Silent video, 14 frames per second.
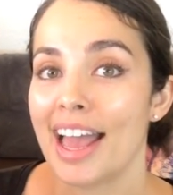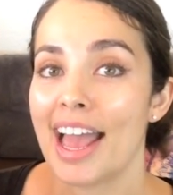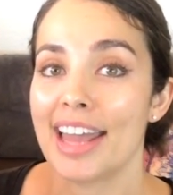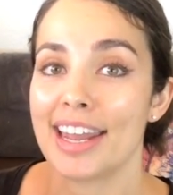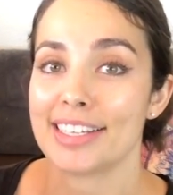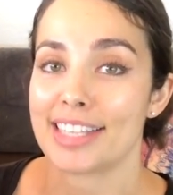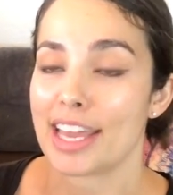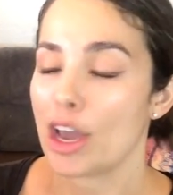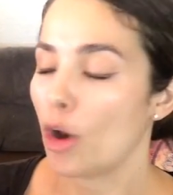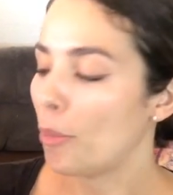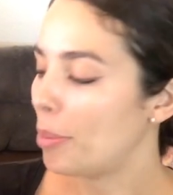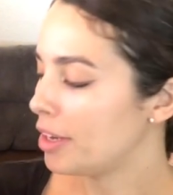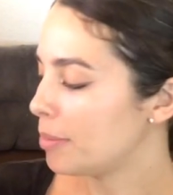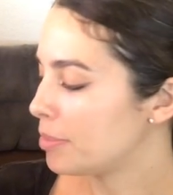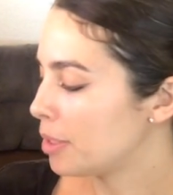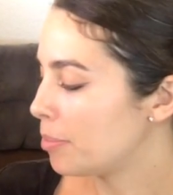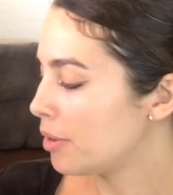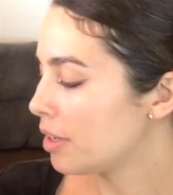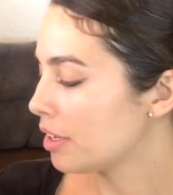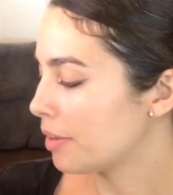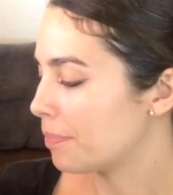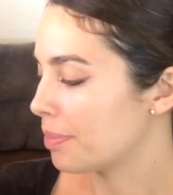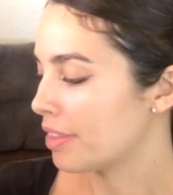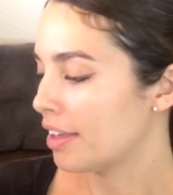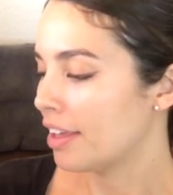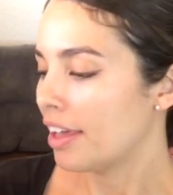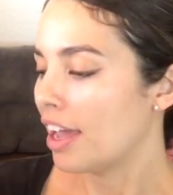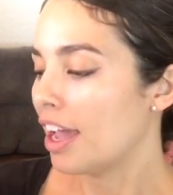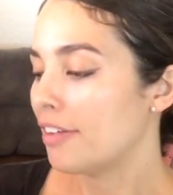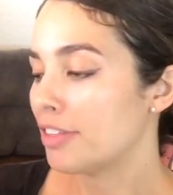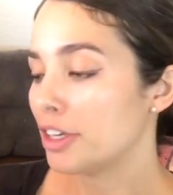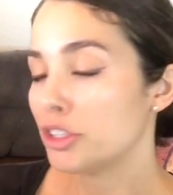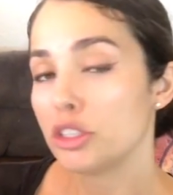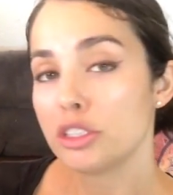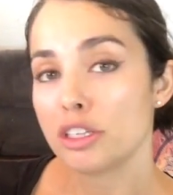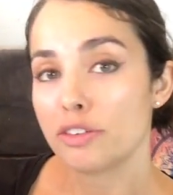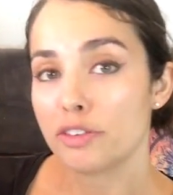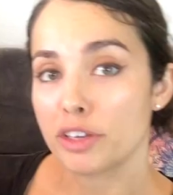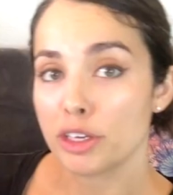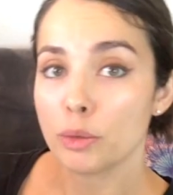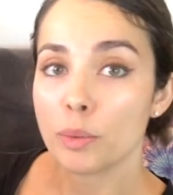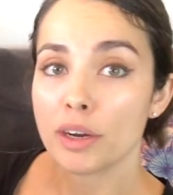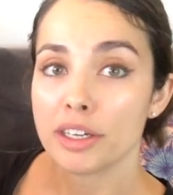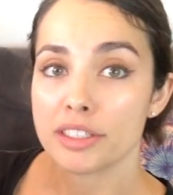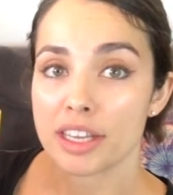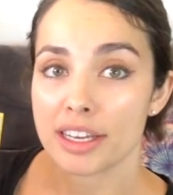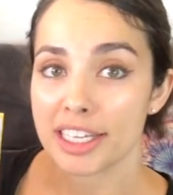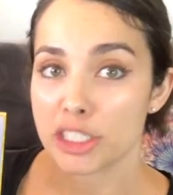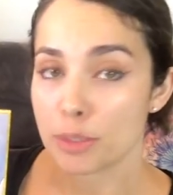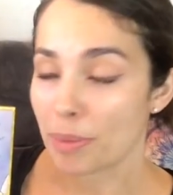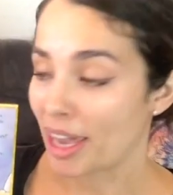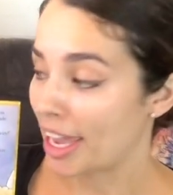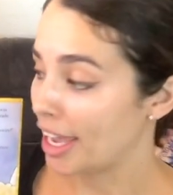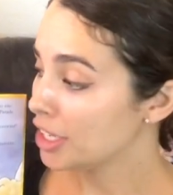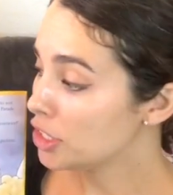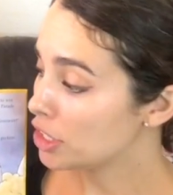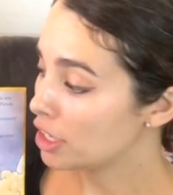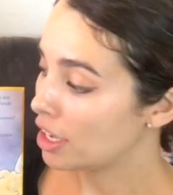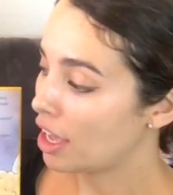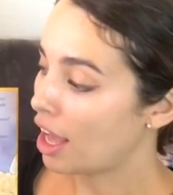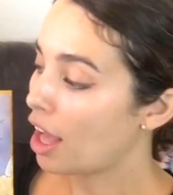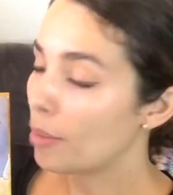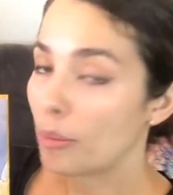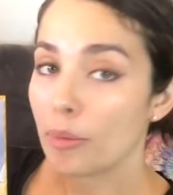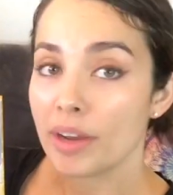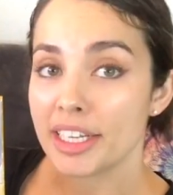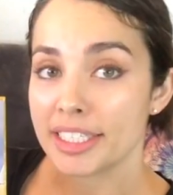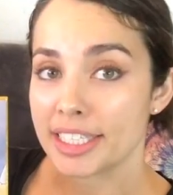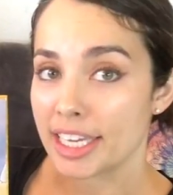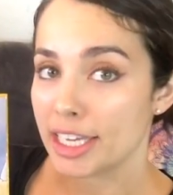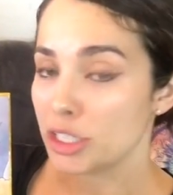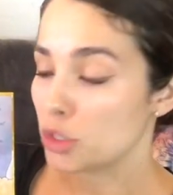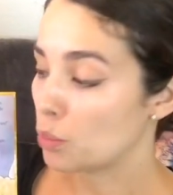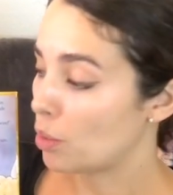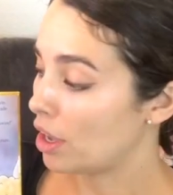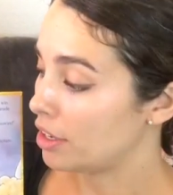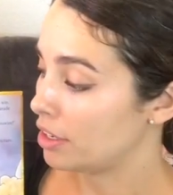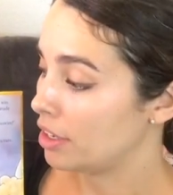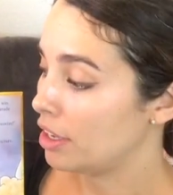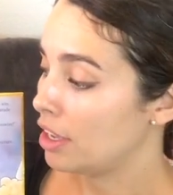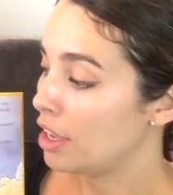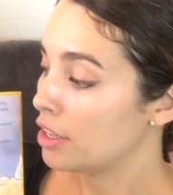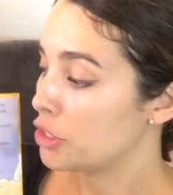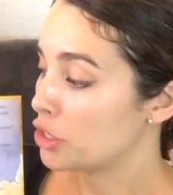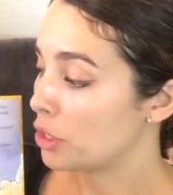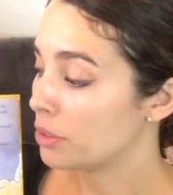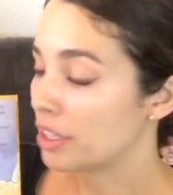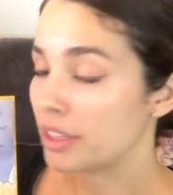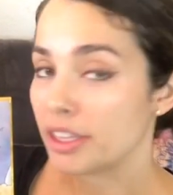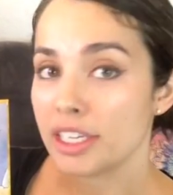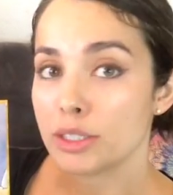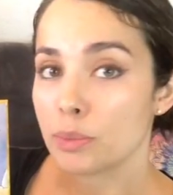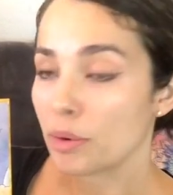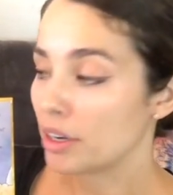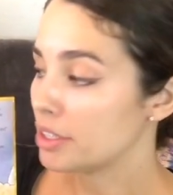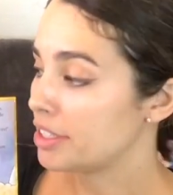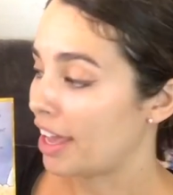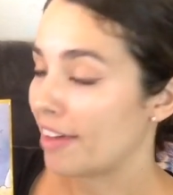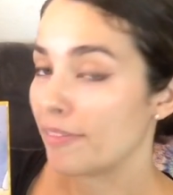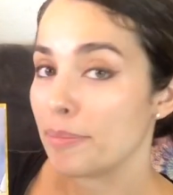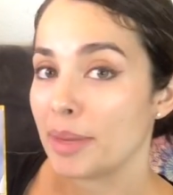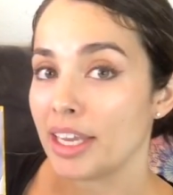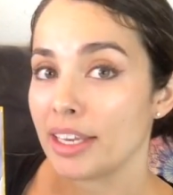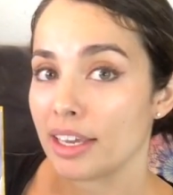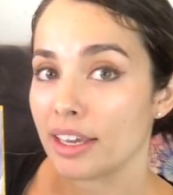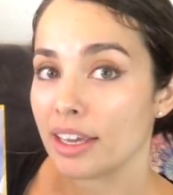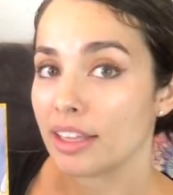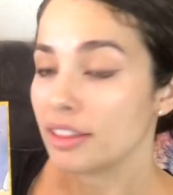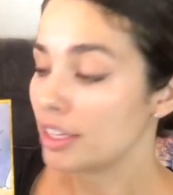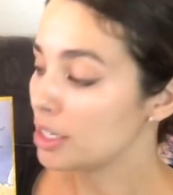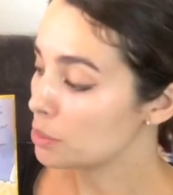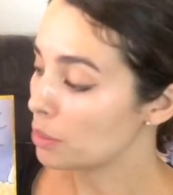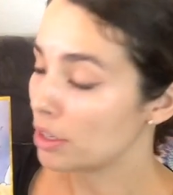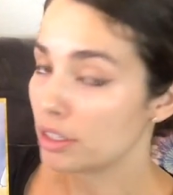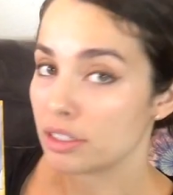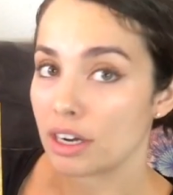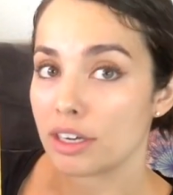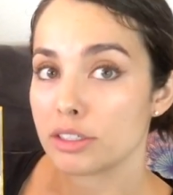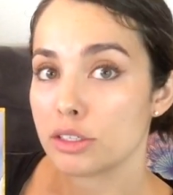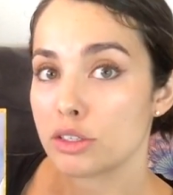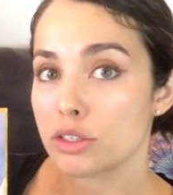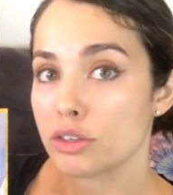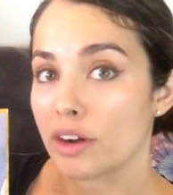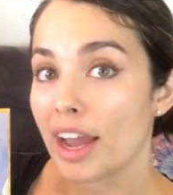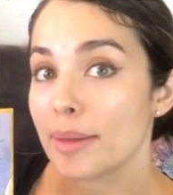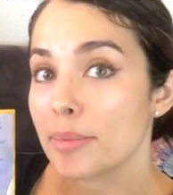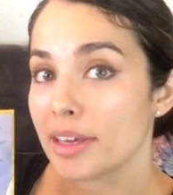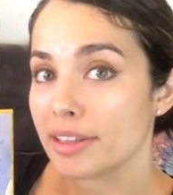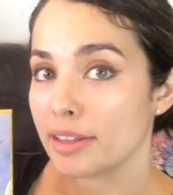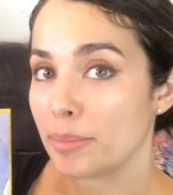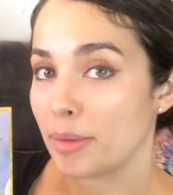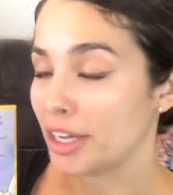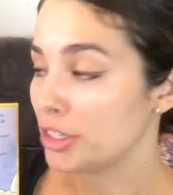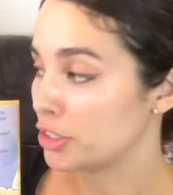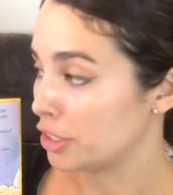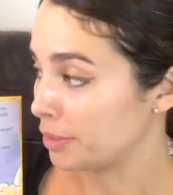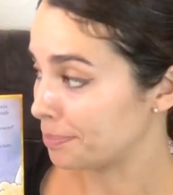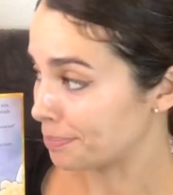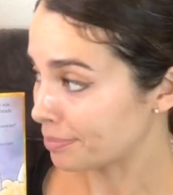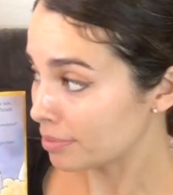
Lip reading: And as I open up the book, if there's just a few words on each page, I'll point to each one to show that these words have meaning and these words are describing the picture.